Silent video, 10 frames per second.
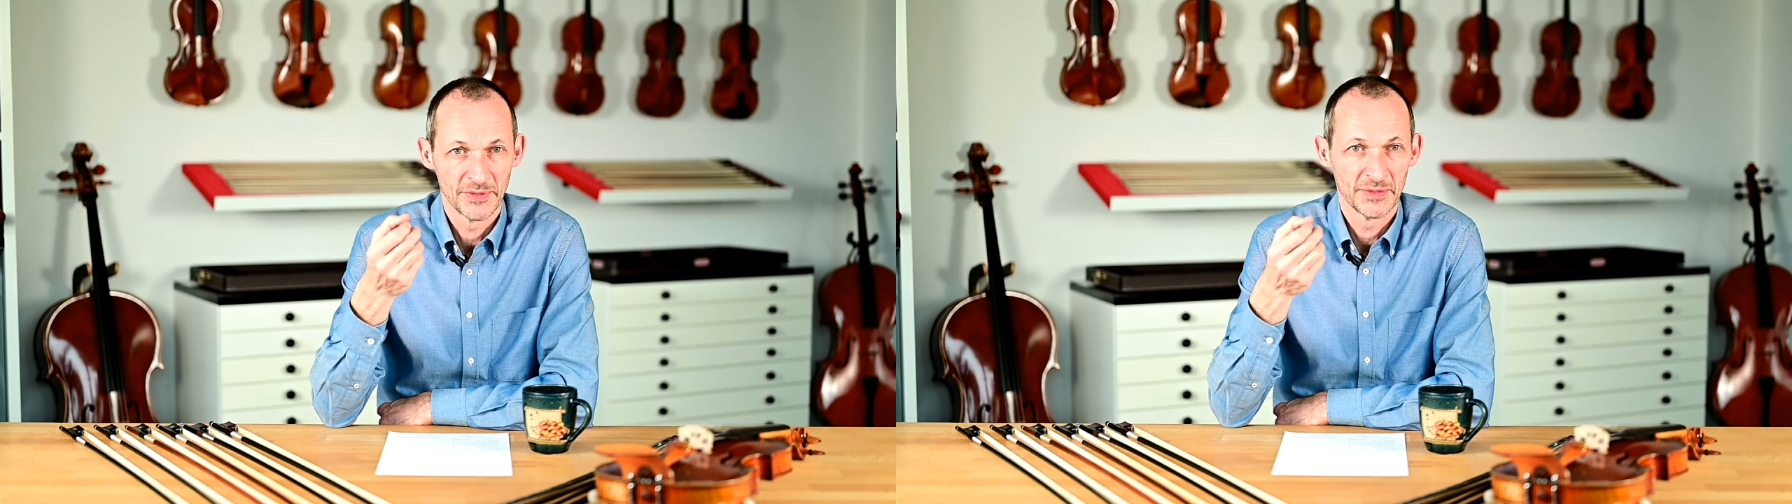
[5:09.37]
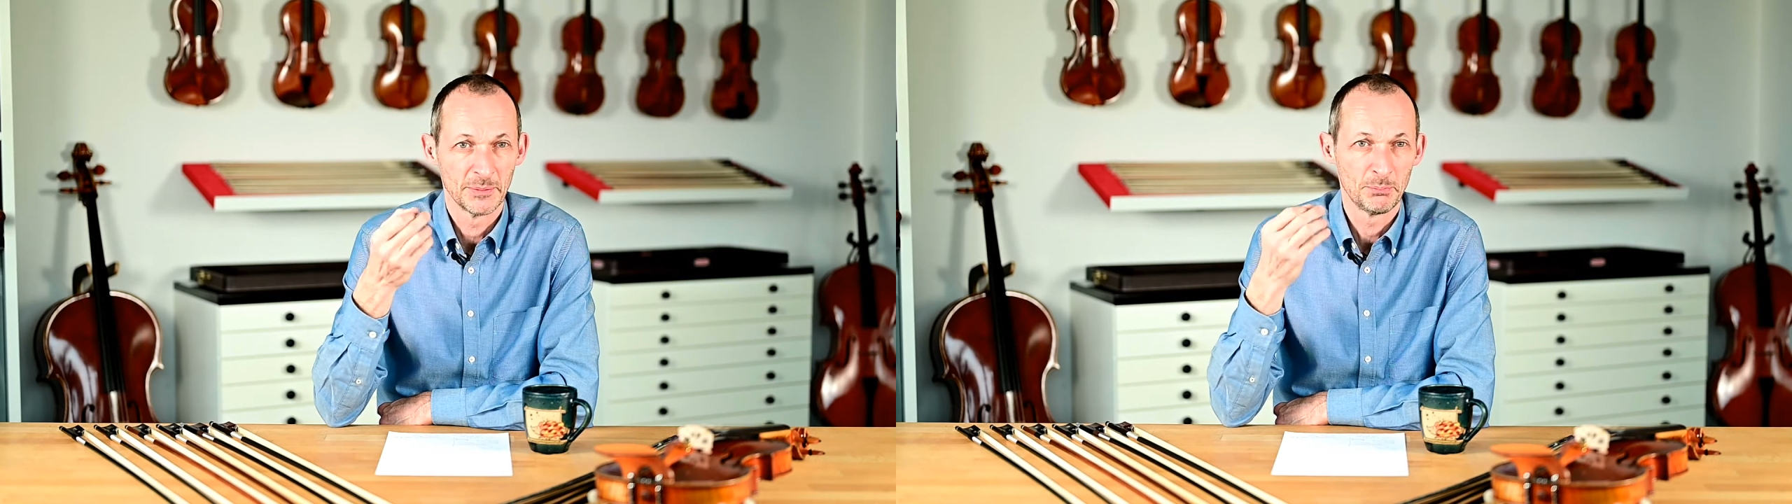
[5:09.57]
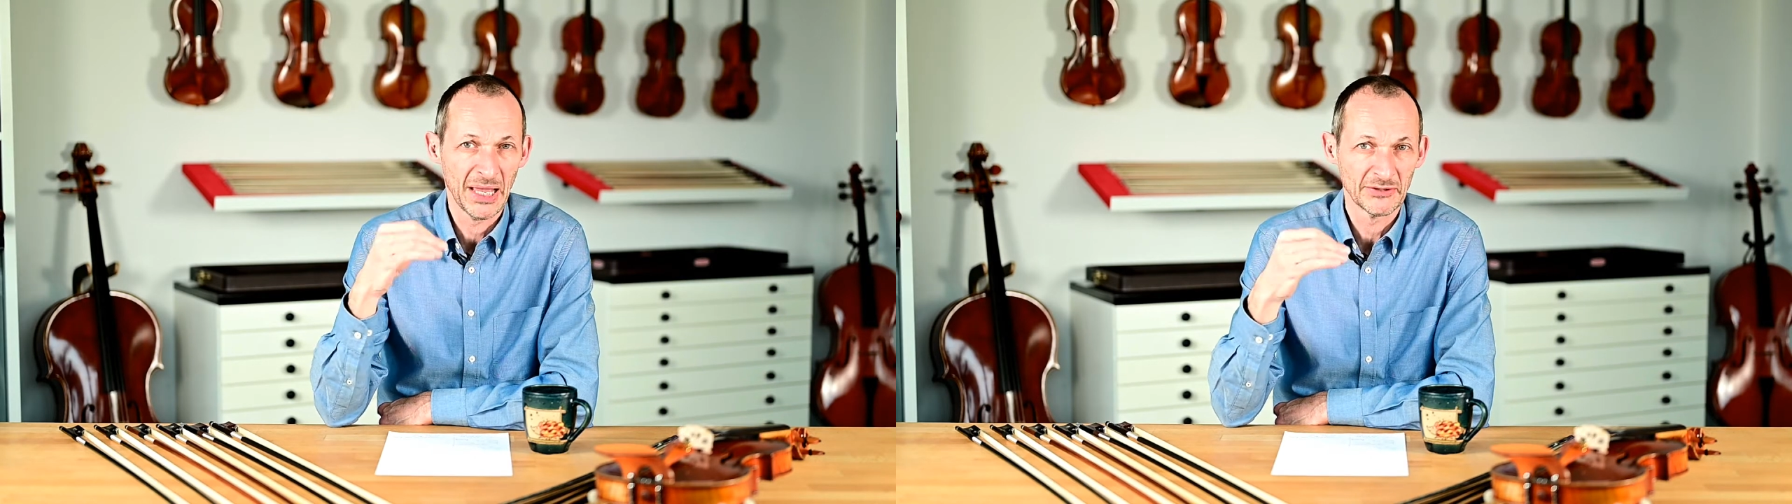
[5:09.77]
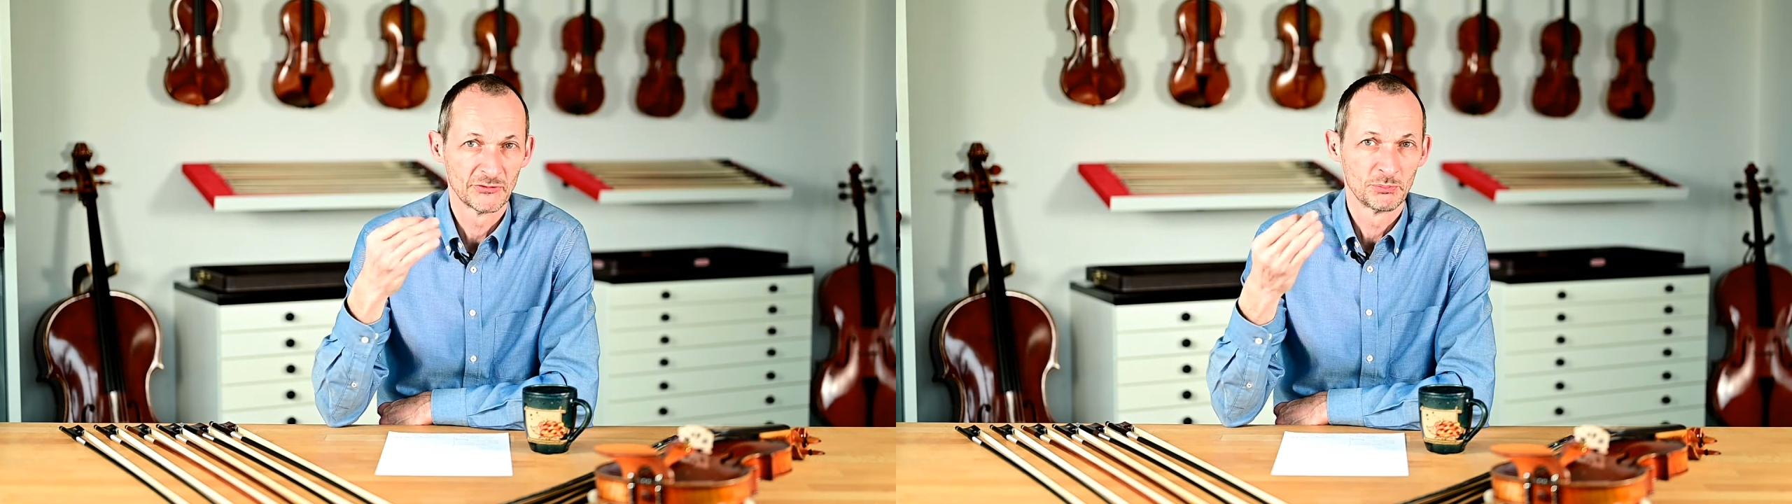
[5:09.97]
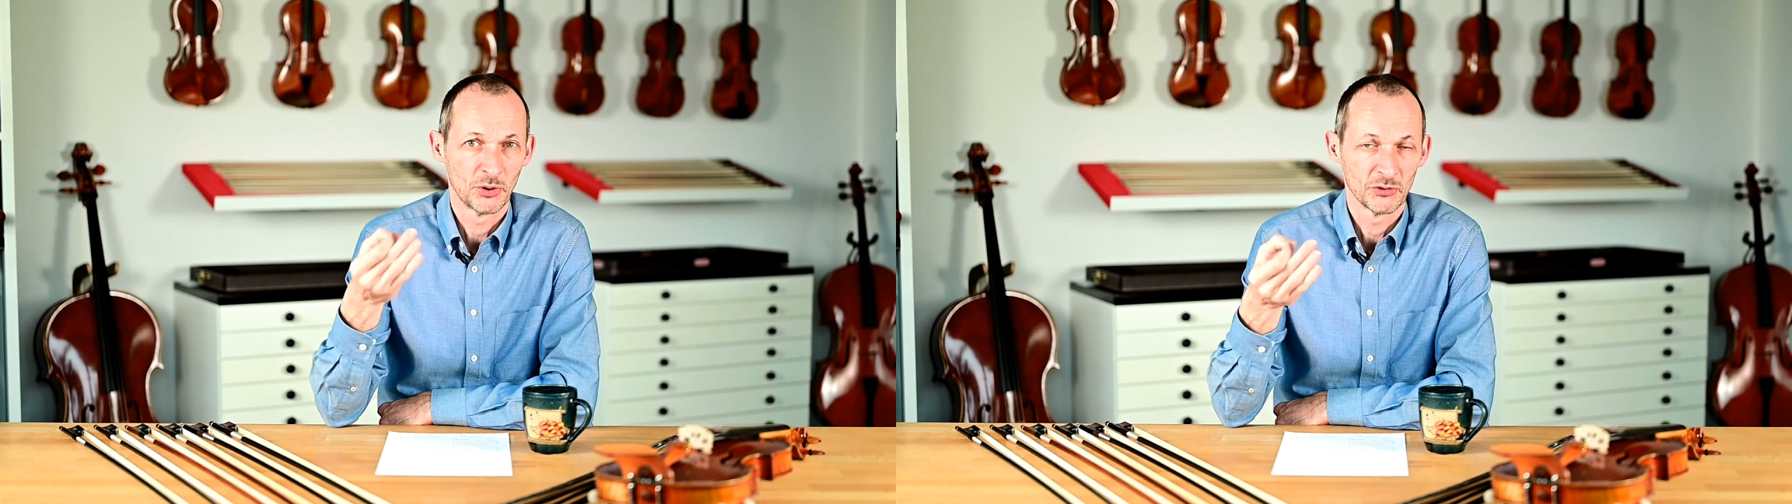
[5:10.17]
the
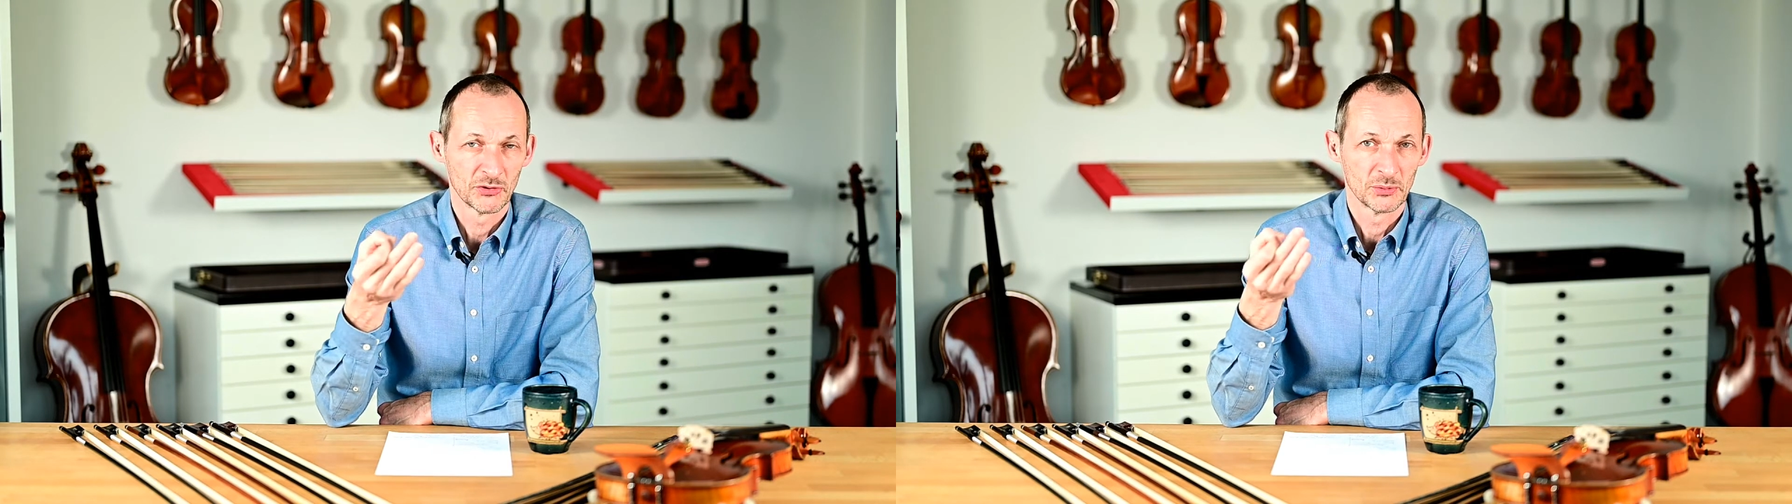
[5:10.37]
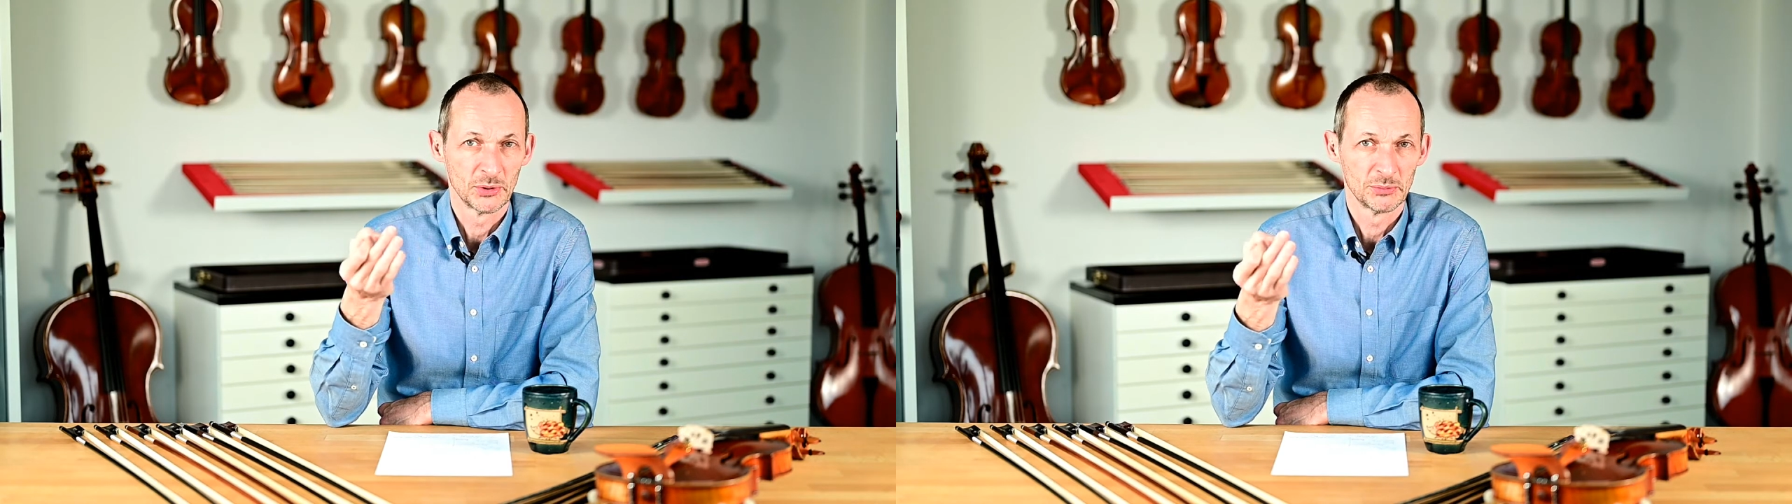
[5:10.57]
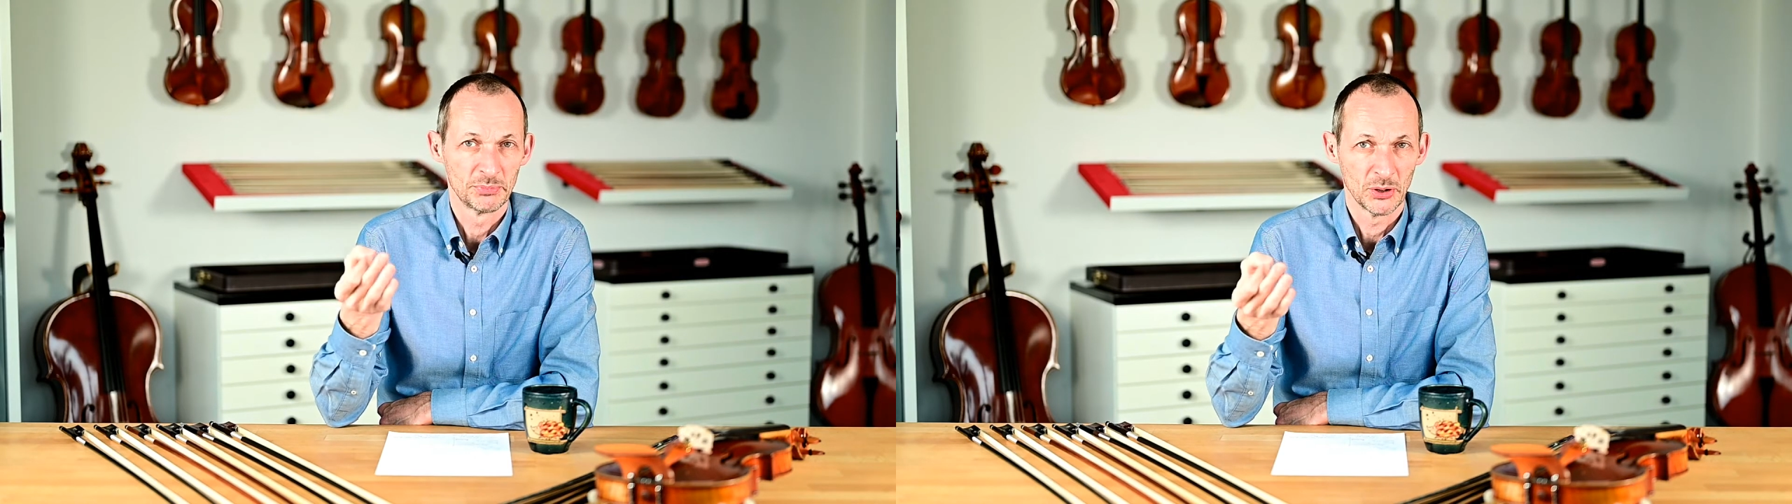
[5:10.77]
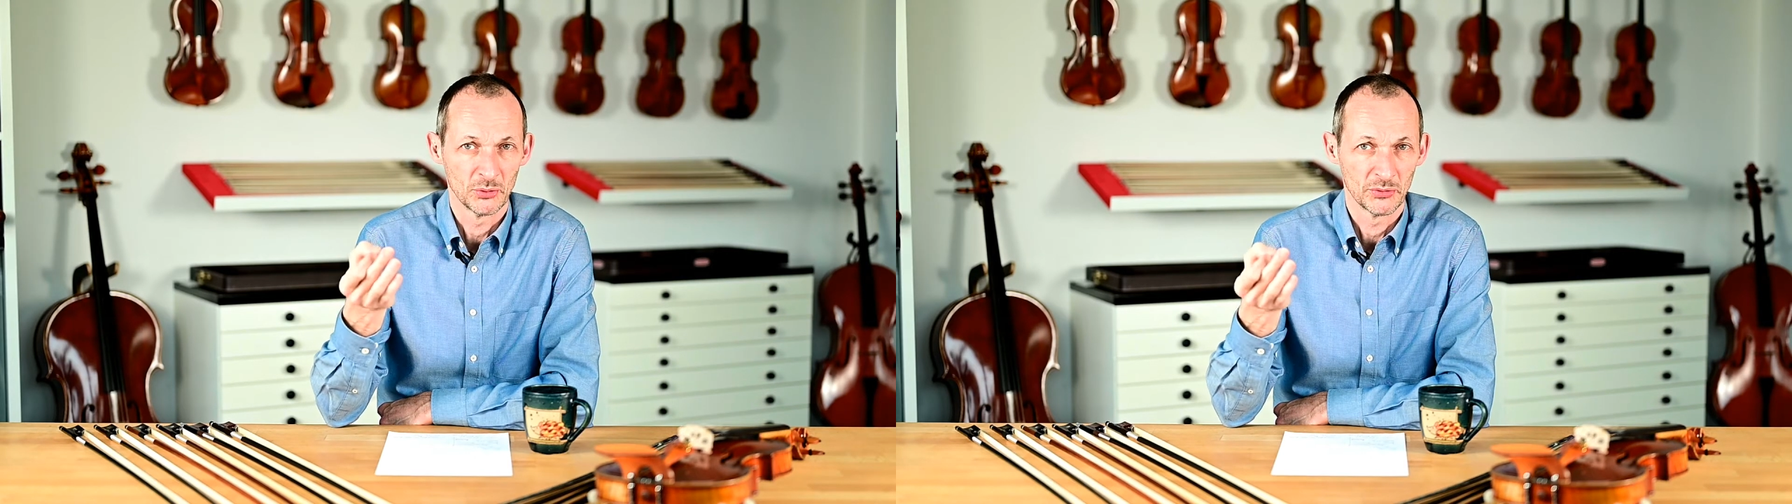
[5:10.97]
best possible bow,